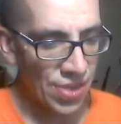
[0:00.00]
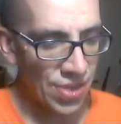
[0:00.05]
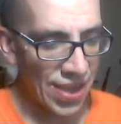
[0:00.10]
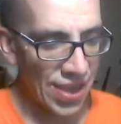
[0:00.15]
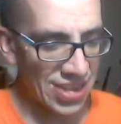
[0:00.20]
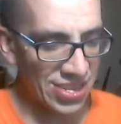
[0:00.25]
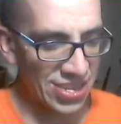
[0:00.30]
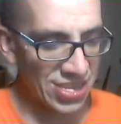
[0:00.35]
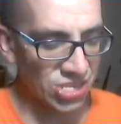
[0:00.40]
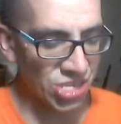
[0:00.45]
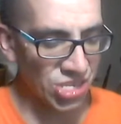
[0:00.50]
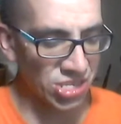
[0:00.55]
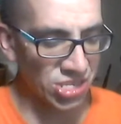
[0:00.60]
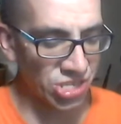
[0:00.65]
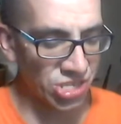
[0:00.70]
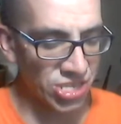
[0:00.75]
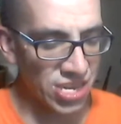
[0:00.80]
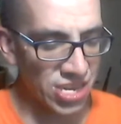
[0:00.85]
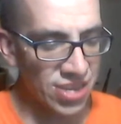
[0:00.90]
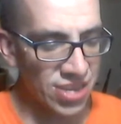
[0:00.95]
a
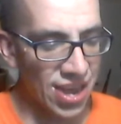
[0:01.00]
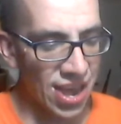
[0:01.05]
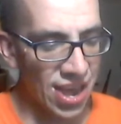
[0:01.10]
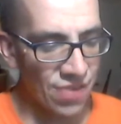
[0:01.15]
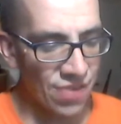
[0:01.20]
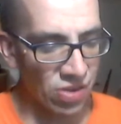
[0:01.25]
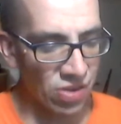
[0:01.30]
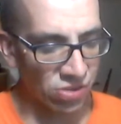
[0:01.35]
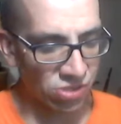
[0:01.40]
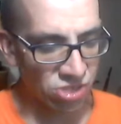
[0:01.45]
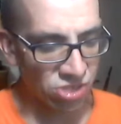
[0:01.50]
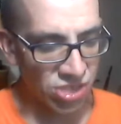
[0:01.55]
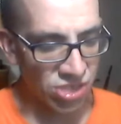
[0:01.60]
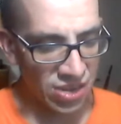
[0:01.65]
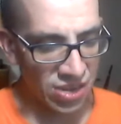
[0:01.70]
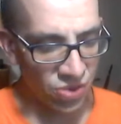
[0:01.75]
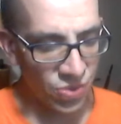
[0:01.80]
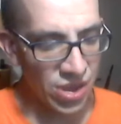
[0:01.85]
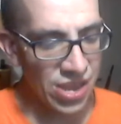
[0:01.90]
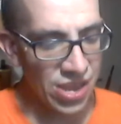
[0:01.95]
DJZ dive
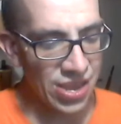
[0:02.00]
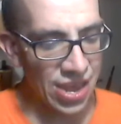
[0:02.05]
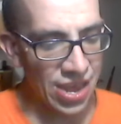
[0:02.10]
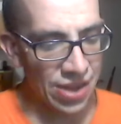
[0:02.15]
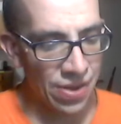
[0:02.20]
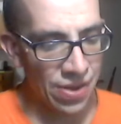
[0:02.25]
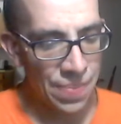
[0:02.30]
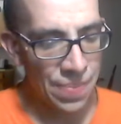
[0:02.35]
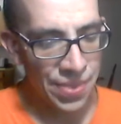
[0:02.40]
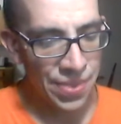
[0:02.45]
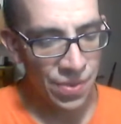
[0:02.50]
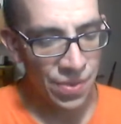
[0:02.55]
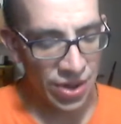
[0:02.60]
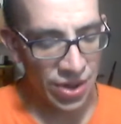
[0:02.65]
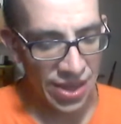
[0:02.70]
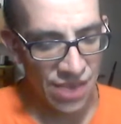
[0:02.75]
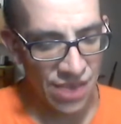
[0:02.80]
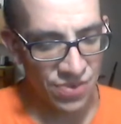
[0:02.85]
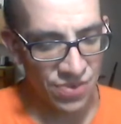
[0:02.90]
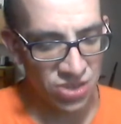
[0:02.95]
outside the ring, and
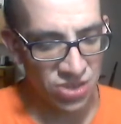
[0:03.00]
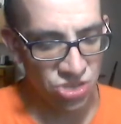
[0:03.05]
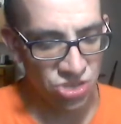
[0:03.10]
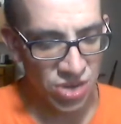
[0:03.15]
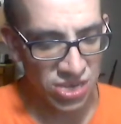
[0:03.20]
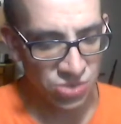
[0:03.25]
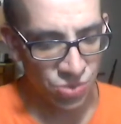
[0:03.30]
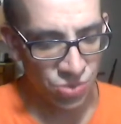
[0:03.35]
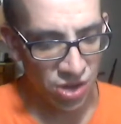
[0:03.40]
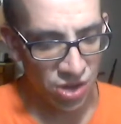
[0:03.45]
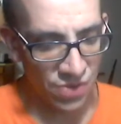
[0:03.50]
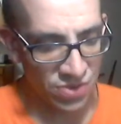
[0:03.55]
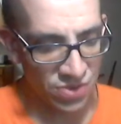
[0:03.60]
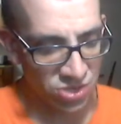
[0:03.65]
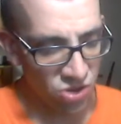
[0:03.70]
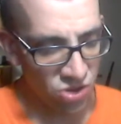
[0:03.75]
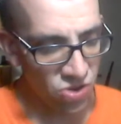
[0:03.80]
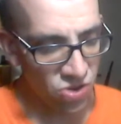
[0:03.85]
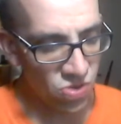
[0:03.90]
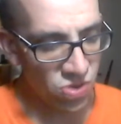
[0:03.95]
whenever tries one of his
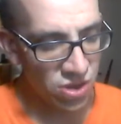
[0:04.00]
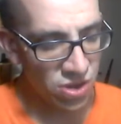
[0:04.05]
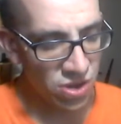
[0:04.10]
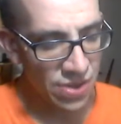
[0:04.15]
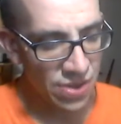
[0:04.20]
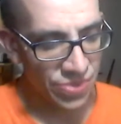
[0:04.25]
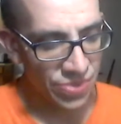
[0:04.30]
own,